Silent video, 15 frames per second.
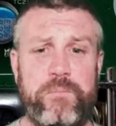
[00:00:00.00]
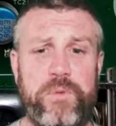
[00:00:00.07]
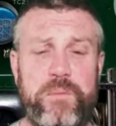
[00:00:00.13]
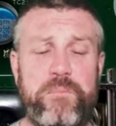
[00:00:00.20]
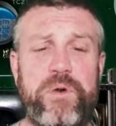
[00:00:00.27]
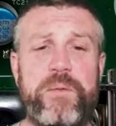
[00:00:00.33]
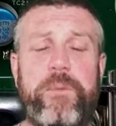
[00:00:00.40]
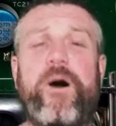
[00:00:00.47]

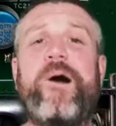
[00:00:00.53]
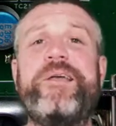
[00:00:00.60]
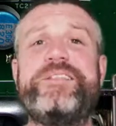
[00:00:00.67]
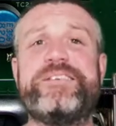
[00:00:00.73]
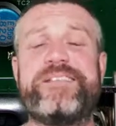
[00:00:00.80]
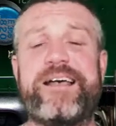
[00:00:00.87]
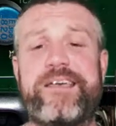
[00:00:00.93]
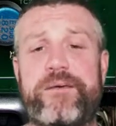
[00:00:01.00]
My point is
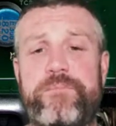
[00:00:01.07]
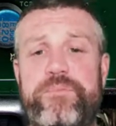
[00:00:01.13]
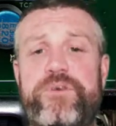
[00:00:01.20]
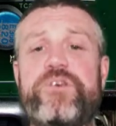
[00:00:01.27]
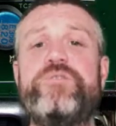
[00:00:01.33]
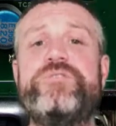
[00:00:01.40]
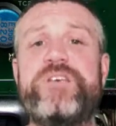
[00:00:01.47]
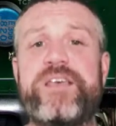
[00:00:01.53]
that
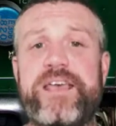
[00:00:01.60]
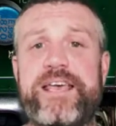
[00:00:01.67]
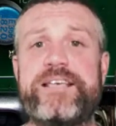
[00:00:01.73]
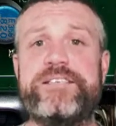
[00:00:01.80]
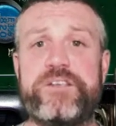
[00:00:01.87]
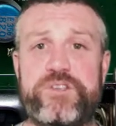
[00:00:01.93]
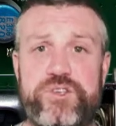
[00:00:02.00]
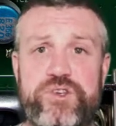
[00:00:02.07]
computing
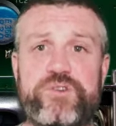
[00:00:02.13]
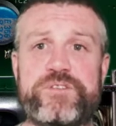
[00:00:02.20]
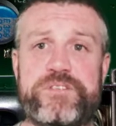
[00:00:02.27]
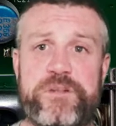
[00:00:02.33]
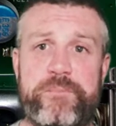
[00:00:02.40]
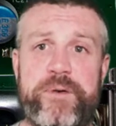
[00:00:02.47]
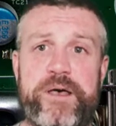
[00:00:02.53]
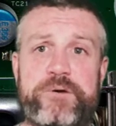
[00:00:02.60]
isn't just
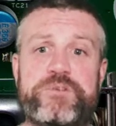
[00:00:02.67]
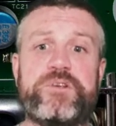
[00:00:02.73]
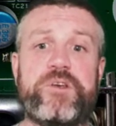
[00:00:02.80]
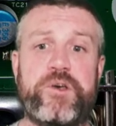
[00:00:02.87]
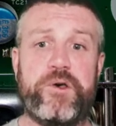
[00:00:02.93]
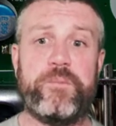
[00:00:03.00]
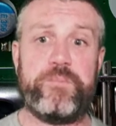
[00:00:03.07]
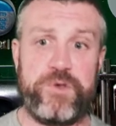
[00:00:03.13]
about
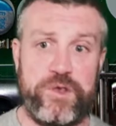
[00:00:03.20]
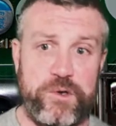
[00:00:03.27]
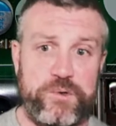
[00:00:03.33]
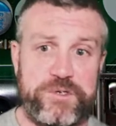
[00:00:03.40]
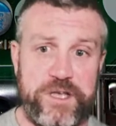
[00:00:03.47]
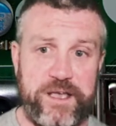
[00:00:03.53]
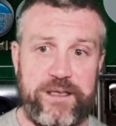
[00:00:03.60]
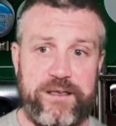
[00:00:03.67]

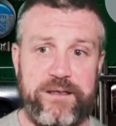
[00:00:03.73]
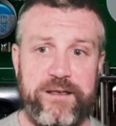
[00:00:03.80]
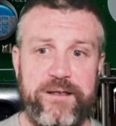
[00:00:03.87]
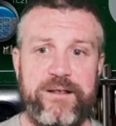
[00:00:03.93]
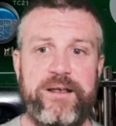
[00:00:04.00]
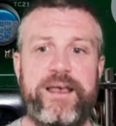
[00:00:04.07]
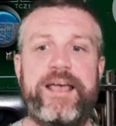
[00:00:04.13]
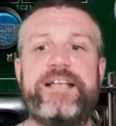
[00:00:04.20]
computing.
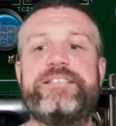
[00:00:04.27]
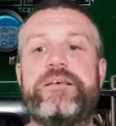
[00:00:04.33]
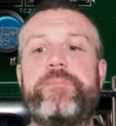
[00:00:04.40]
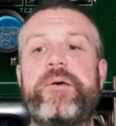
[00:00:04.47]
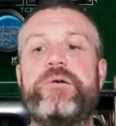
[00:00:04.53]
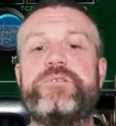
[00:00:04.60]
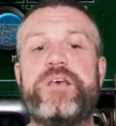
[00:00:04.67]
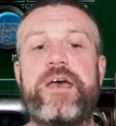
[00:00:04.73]
It's
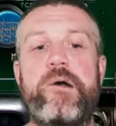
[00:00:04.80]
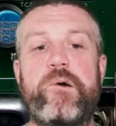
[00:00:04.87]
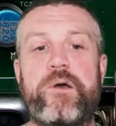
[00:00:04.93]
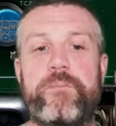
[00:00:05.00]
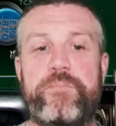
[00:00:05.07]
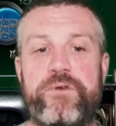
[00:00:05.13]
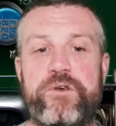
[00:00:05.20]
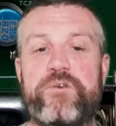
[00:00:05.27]
about how
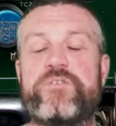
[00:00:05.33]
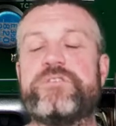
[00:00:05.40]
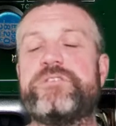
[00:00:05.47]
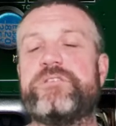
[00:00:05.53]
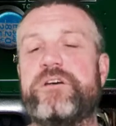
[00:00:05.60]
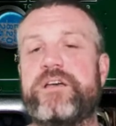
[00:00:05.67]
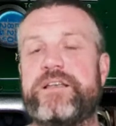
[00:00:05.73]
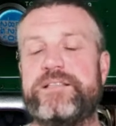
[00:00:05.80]
computer
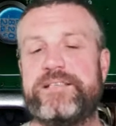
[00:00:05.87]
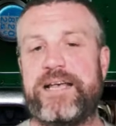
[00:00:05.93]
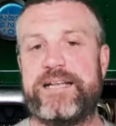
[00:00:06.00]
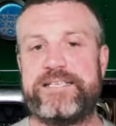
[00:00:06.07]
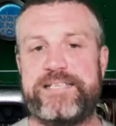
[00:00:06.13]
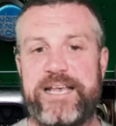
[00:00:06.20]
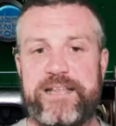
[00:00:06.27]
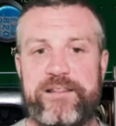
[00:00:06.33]
science and
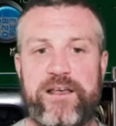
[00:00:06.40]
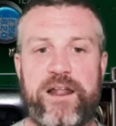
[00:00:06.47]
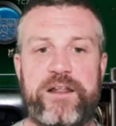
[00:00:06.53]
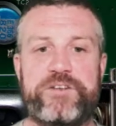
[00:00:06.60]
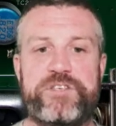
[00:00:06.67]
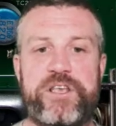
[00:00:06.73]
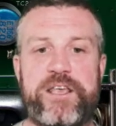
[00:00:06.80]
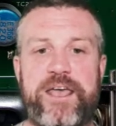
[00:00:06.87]

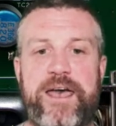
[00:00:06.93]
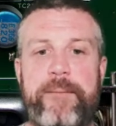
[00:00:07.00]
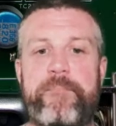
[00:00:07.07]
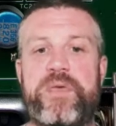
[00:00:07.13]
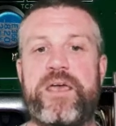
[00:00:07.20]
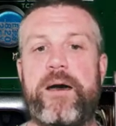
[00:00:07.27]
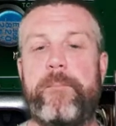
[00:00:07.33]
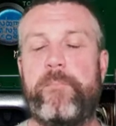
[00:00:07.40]
technology can
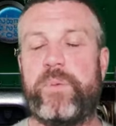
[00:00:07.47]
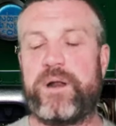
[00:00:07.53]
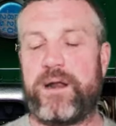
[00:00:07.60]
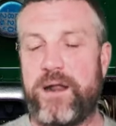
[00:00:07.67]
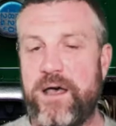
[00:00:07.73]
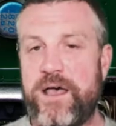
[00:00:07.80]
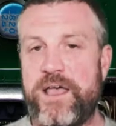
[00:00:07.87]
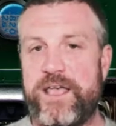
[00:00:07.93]
be
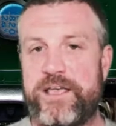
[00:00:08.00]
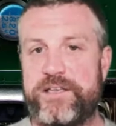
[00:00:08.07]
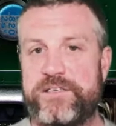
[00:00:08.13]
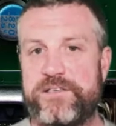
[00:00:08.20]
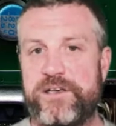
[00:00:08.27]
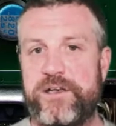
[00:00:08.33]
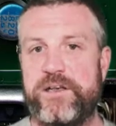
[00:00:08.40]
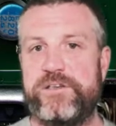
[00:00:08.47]
applied
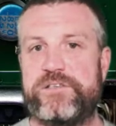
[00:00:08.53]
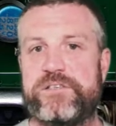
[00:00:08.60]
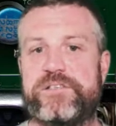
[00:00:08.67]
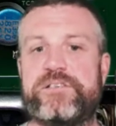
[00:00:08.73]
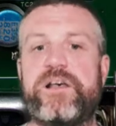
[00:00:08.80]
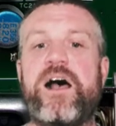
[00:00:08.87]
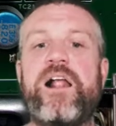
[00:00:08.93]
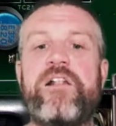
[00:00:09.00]
to
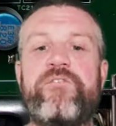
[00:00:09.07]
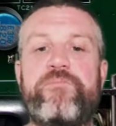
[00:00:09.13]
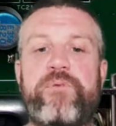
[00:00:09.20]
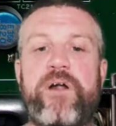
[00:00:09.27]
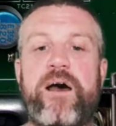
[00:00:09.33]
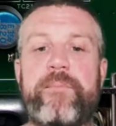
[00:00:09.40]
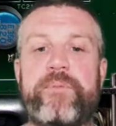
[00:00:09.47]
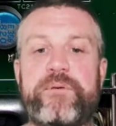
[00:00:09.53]
solve
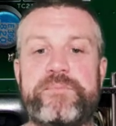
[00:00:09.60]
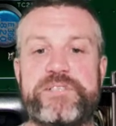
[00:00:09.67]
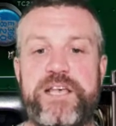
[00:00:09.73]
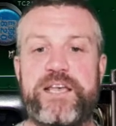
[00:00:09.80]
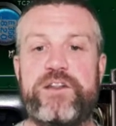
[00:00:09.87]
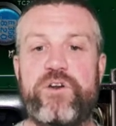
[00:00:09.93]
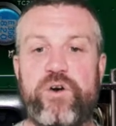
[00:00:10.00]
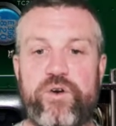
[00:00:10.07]
problems
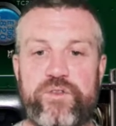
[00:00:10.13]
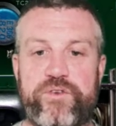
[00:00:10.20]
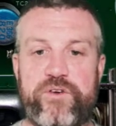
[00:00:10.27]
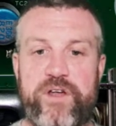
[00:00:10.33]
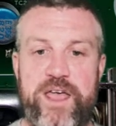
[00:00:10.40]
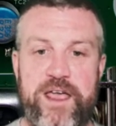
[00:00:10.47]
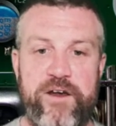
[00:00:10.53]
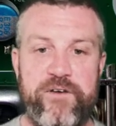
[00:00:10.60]
in other
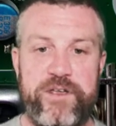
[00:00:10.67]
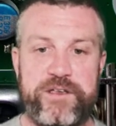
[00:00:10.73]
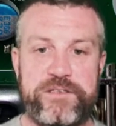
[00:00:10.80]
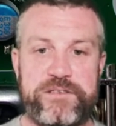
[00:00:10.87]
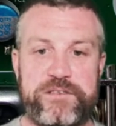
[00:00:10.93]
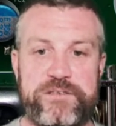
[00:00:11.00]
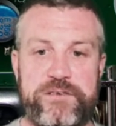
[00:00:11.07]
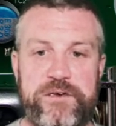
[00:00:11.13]

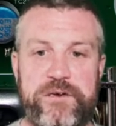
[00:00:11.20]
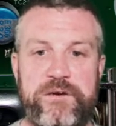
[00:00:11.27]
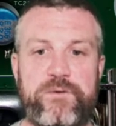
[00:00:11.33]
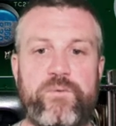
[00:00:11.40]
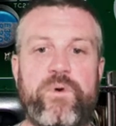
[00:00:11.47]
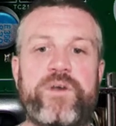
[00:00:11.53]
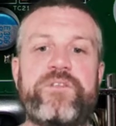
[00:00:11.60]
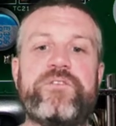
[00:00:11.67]
areas,
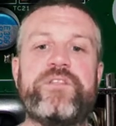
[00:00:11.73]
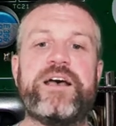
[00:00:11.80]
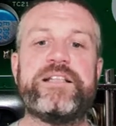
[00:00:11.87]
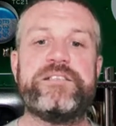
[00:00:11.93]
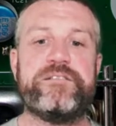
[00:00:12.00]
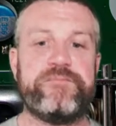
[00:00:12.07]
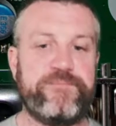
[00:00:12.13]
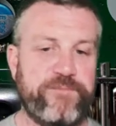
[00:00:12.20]
whether
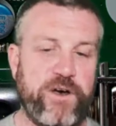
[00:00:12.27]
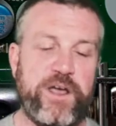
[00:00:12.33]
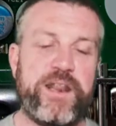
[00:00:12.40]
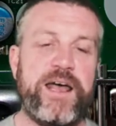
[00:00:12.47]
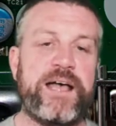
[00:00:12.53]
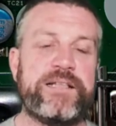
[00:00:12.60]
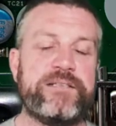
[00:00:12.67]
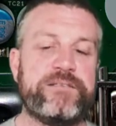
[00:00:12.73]
that's
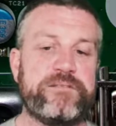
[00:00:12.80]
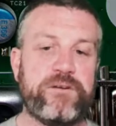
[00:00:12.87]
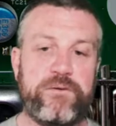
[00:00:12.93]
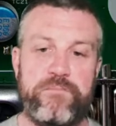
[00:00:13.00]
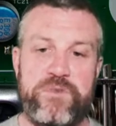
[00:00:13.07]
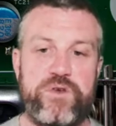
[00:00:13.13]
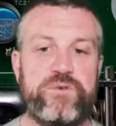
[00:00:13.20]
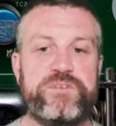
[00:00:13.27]
finance or
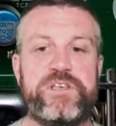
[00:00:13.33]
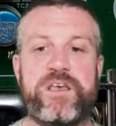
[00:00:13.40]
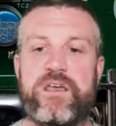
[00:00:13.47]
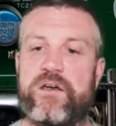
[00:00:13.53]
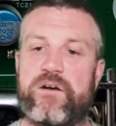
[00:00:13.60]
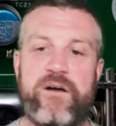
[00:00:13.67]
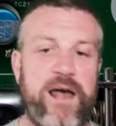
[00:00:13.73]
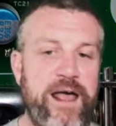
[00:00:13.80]
music
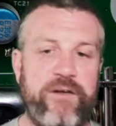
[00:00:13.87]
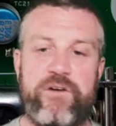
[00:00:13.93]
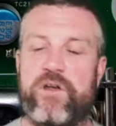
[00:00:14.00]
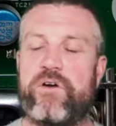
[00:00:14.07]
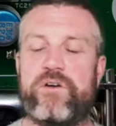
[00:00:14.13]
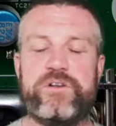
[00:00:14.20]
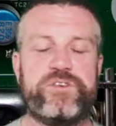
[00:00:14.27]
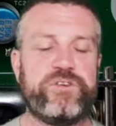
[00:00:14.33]
or
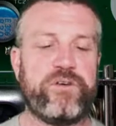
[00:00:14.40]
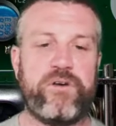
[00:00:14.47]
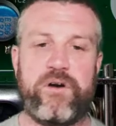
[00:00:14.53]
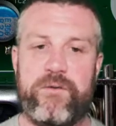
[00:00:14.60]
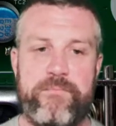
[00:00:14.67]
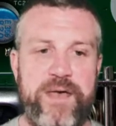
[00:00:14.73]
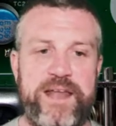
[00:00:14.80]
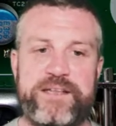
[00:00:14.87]
agriculture or
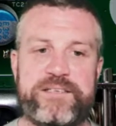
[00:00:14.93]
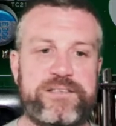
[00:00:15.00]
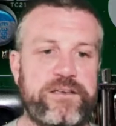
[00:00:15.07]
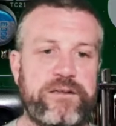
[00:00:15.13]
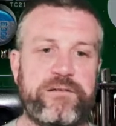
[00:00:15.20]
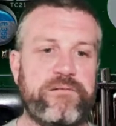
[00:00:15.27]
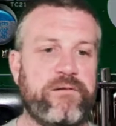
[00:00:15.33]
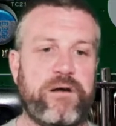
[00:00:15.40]

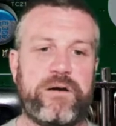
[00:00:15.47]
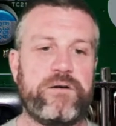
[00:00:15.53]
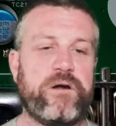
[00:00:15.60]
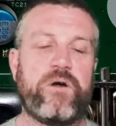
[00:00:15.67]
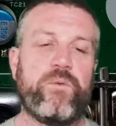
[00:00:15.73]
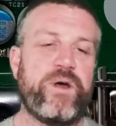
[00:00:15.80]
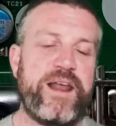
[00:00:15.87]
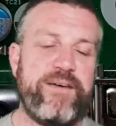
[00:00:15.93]
medicine or
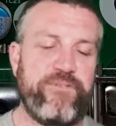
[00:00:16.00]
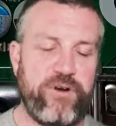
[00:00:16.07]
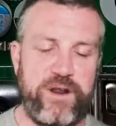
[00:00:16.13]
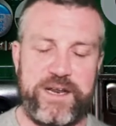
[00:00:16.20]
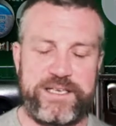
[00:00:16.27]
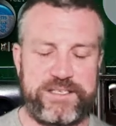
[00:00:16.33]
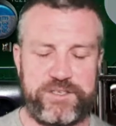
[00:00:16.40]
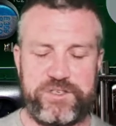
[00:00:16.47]
whatever it
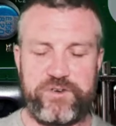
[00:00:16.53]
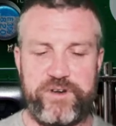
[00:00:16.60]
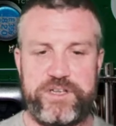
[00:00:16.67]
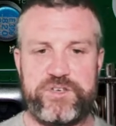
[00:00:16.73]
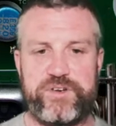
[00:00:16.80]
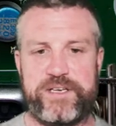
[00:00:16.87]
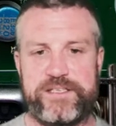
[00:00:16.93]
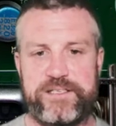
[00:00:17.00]
is that you're
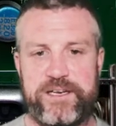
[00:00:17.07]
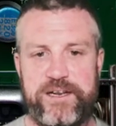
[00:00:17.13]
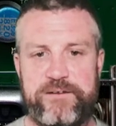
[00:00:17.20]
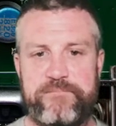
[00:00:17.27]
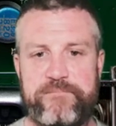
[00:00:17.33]
interested in.